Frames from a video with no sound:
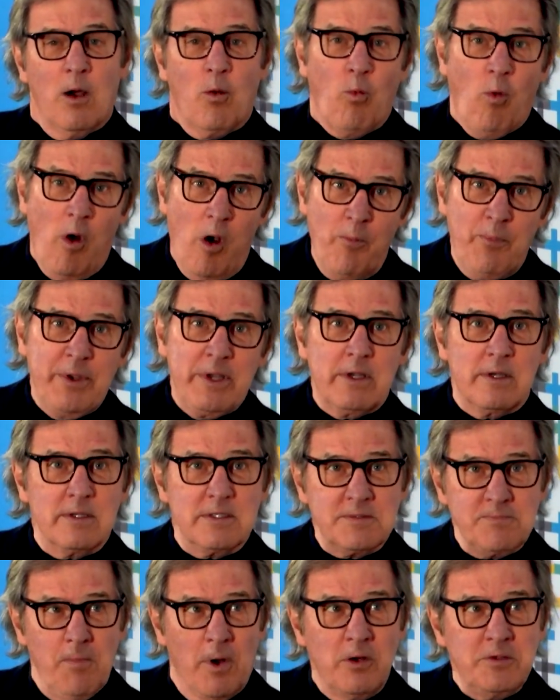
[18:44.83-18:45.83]
Well,
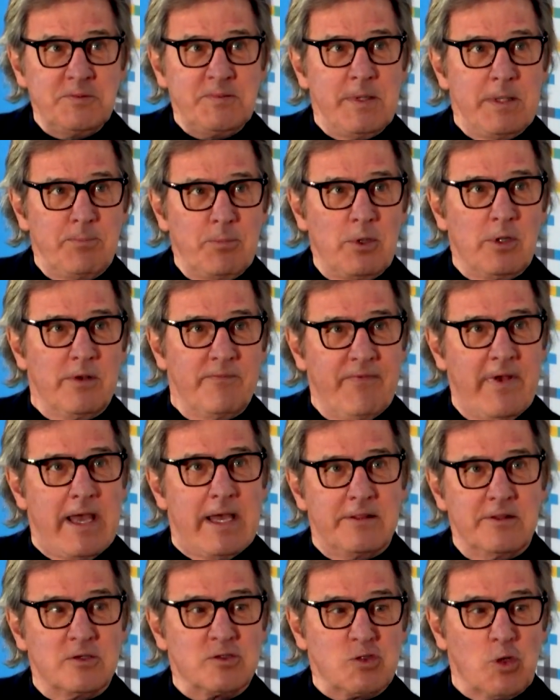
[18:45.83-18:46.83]
because most people have
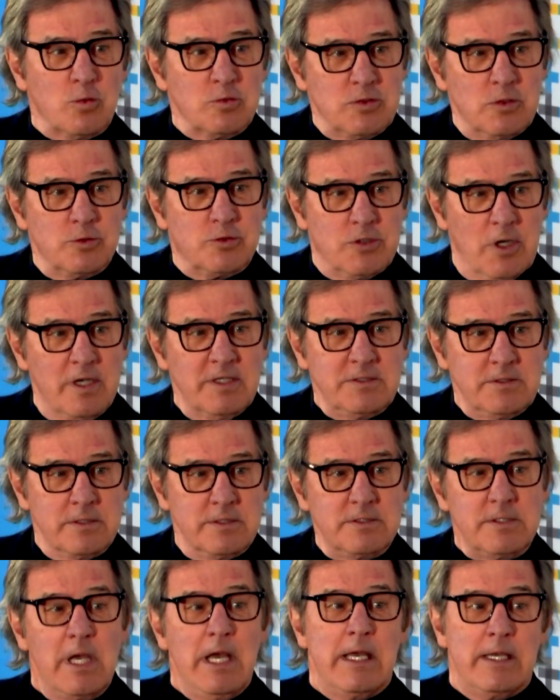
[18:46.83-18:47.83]
had the social
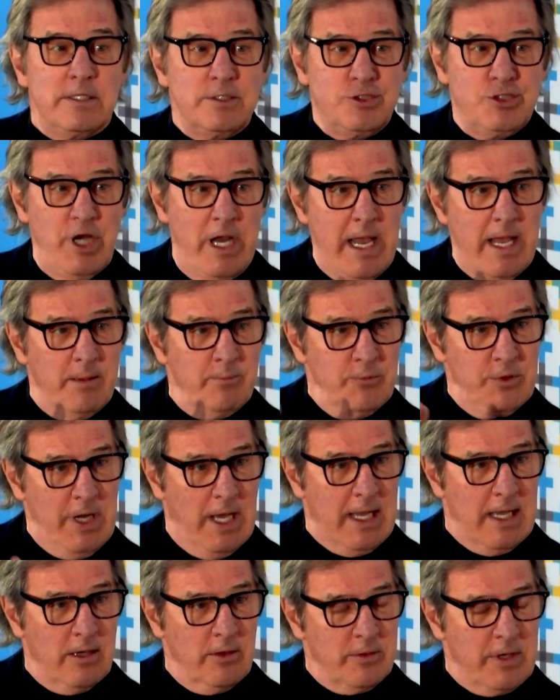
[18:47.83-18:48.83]
justice jammed
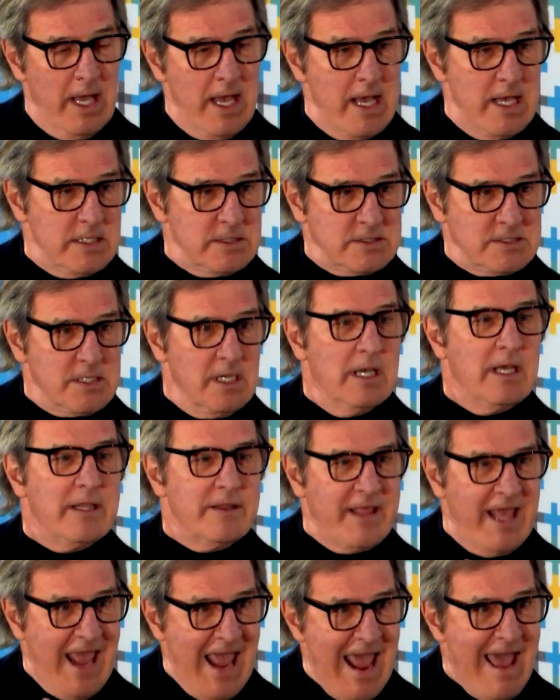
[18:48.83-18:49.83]
down as
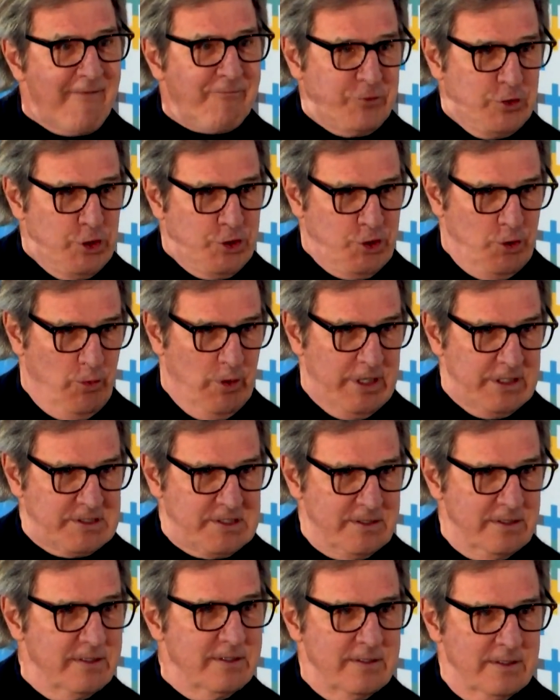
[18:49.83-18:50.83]
they have to do it.